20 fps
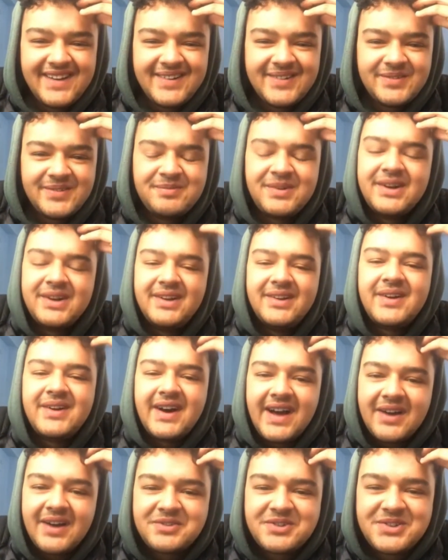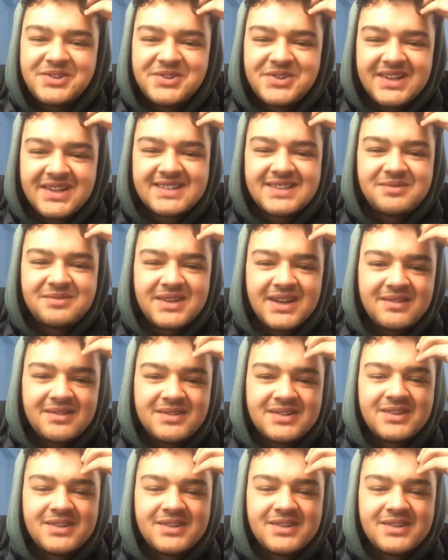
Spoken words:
but I have to do that sometimes.